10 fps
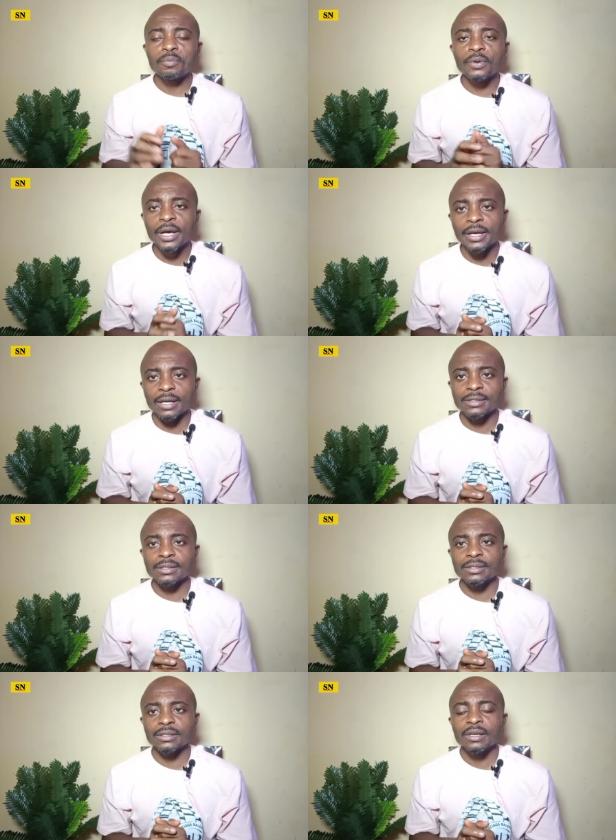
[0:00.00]

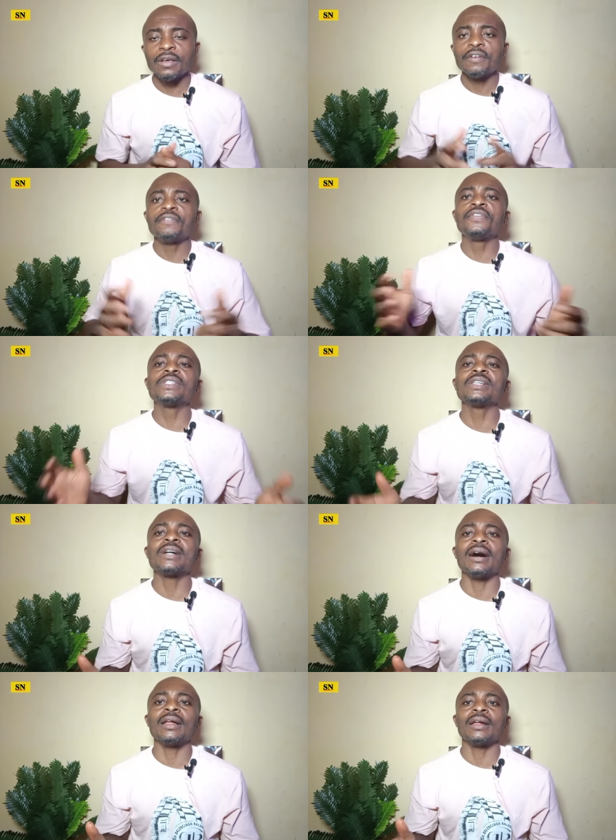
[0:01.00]
prayers,
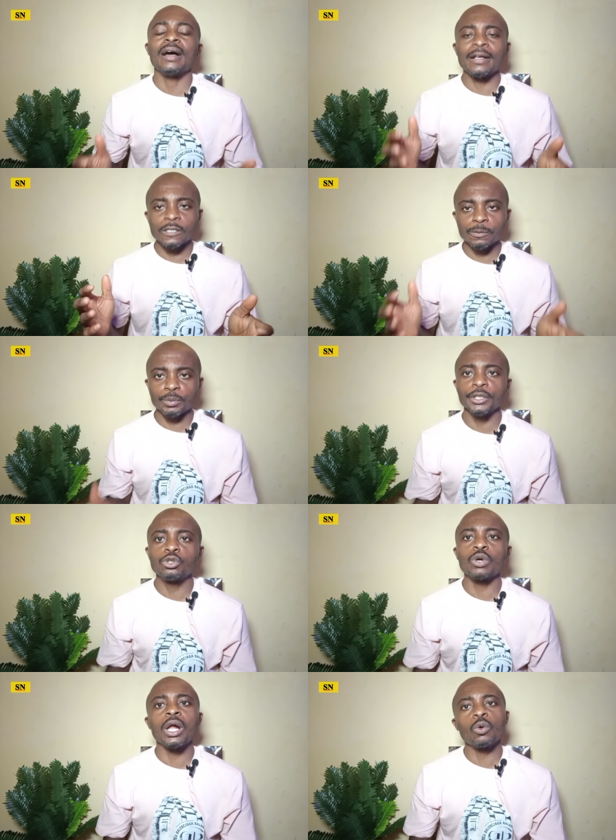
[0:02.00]
physical and
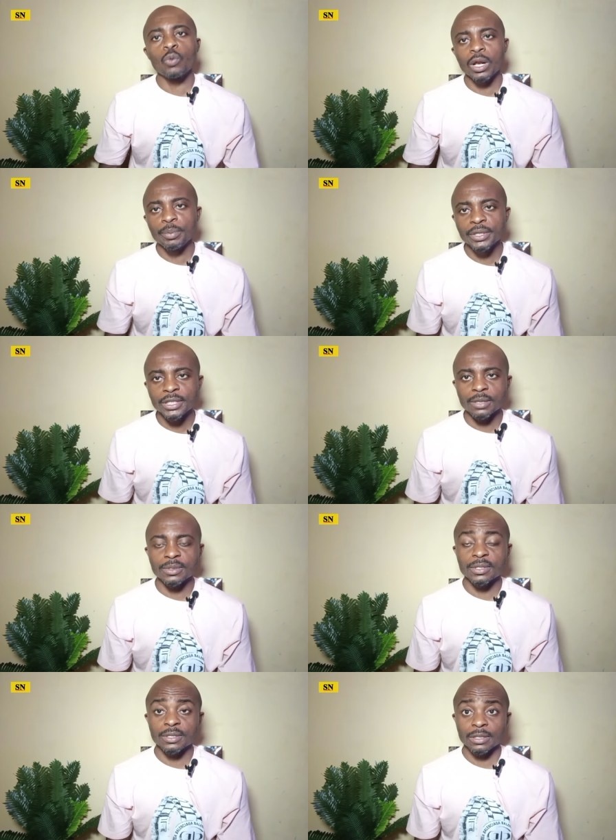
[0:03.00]
spiritual well-being
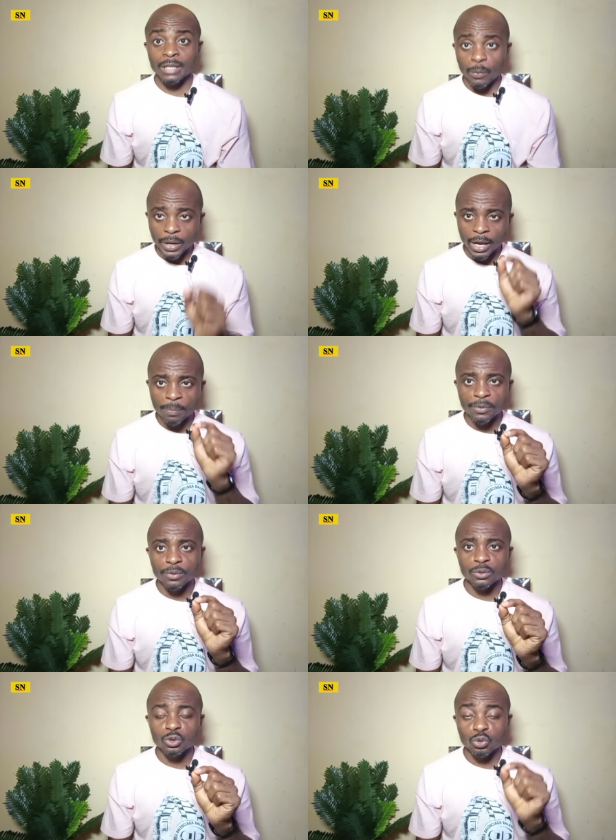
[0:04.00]
tips that will help
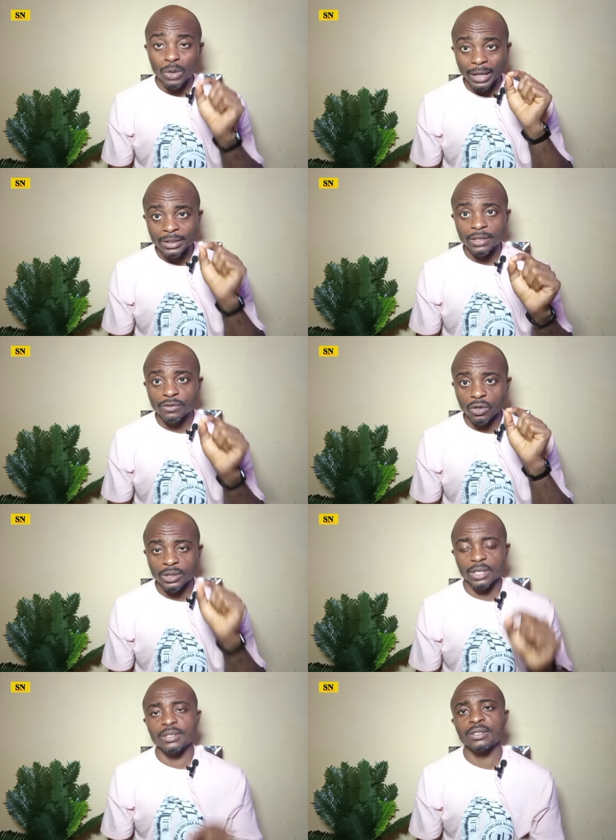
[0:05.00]
you to achieve
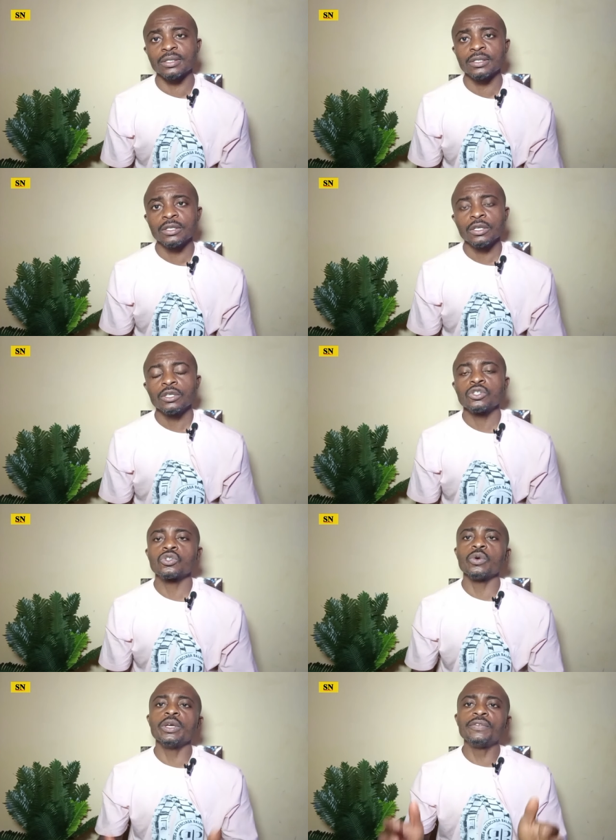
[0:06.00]
success.
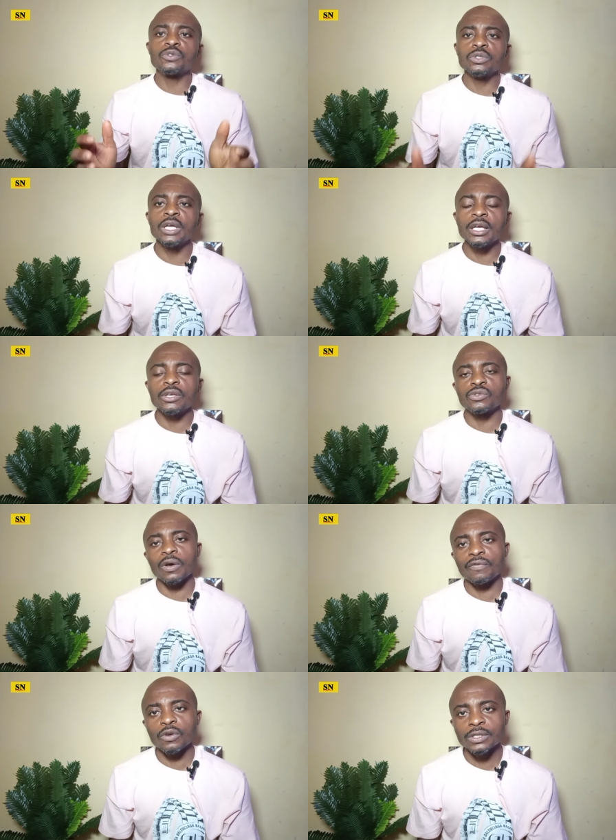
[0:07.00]
So if today is
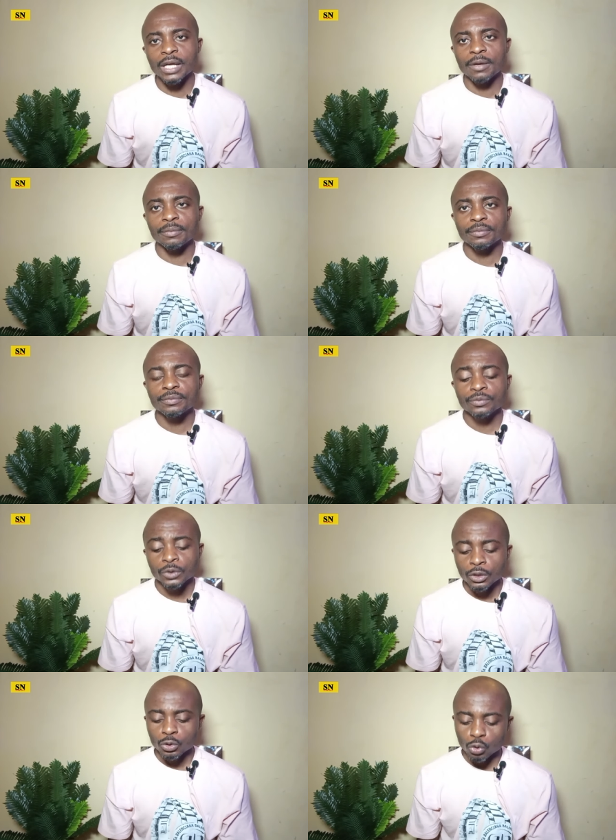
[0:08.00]
your first time
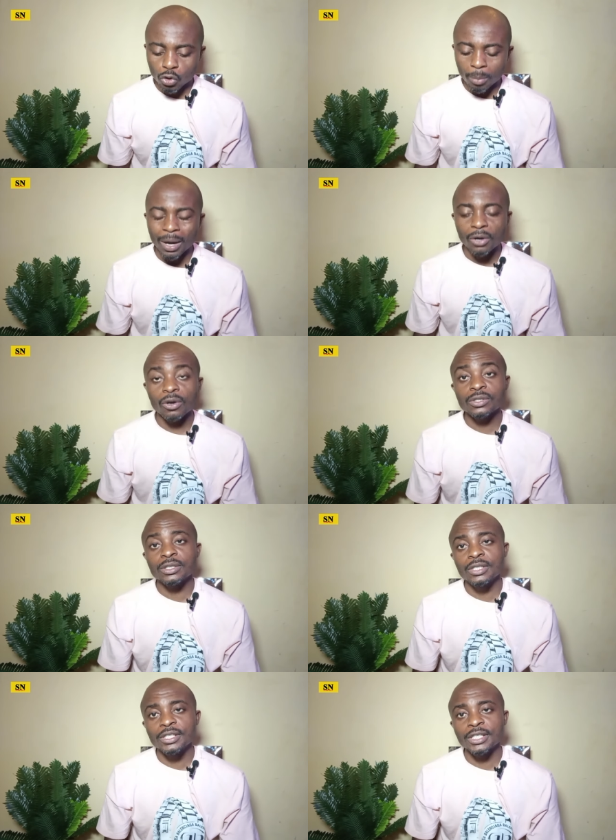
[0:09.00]
to come across
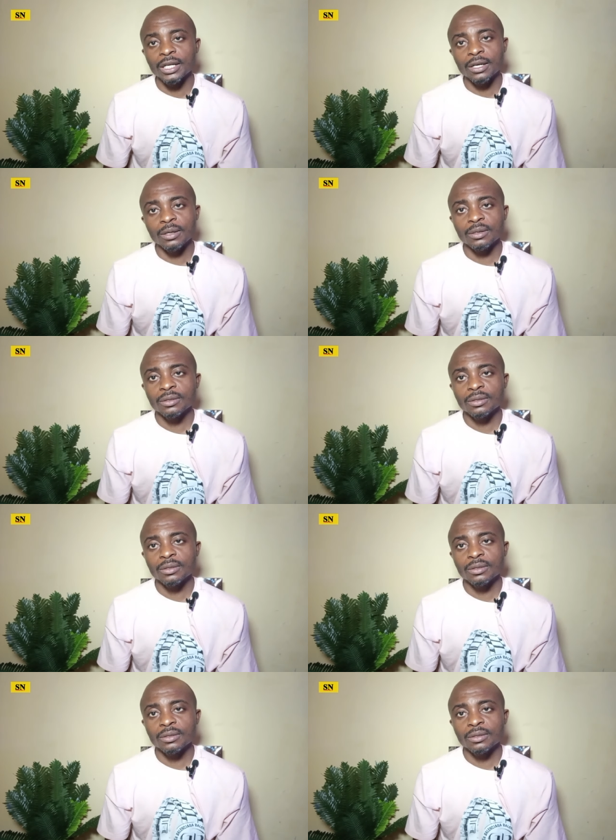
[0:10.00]
this channel,